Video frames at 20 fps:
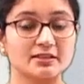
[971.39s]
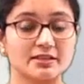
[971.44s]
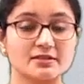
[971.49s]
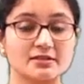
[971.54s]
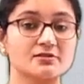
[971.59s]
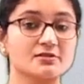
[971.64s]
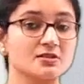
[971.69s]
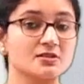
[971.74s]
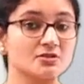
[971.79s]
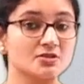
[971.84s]
then
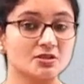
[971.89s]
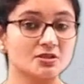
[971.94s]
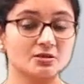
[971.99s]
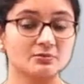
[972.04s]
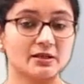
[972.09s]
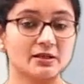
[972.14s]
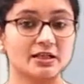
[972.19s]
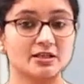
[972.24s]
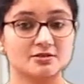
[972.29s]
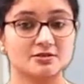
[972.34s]
surgical
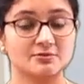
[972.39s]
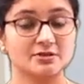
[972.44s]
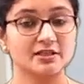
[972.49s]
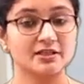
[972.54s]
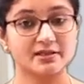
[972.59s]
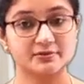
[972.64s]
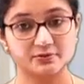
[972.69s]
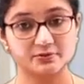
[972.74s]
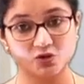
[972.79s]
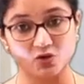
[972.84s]
management
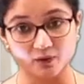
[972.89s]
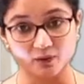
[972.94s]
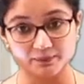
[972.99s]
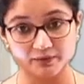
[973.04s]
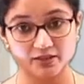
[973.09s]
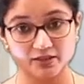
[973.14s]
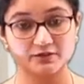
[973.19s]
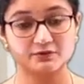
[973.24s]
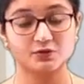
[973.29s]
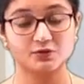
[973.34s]
can be
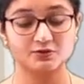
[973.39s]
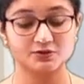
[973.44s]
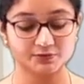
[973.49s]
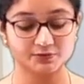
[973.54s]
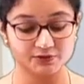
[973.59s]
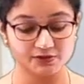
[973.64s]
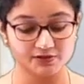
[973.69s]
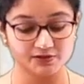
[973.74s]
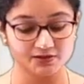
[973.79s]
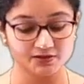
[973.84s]
opted for the
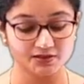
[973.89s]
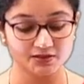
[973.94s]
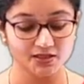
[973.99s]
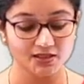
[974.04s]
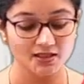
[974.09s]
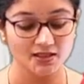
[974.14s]
person.